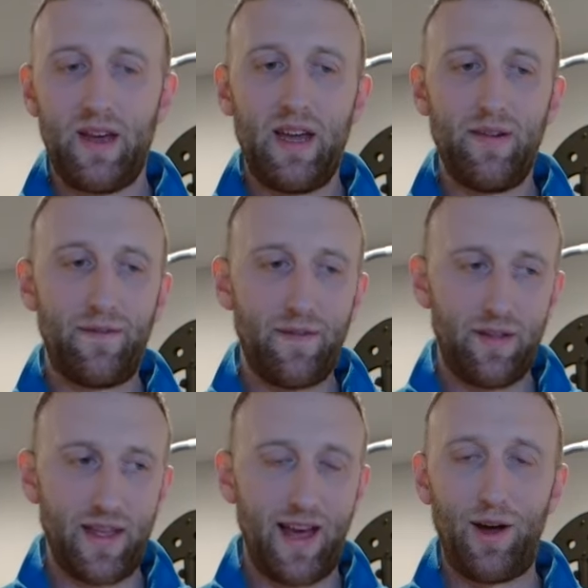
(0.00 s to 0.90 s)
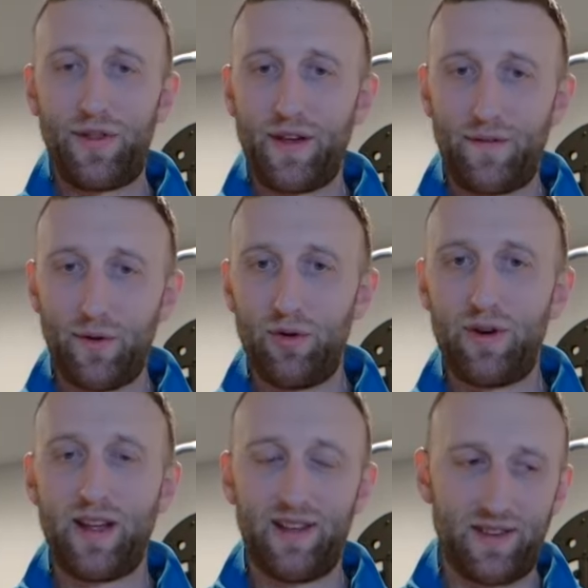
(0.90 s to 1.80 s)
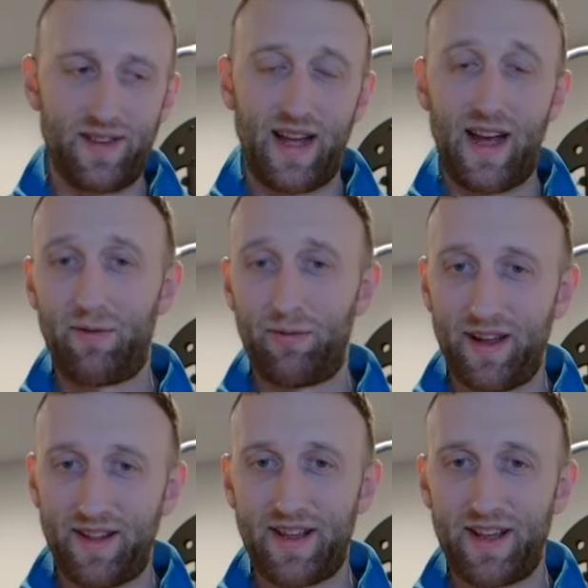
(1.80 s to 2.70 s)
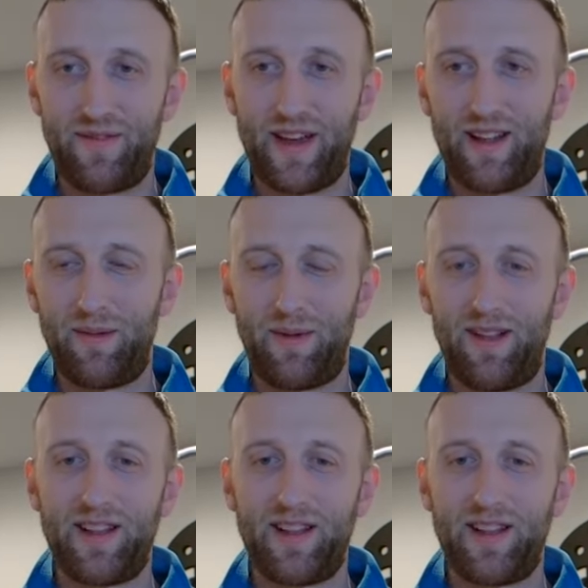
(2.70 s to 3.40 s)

If the healthy food is not readily available,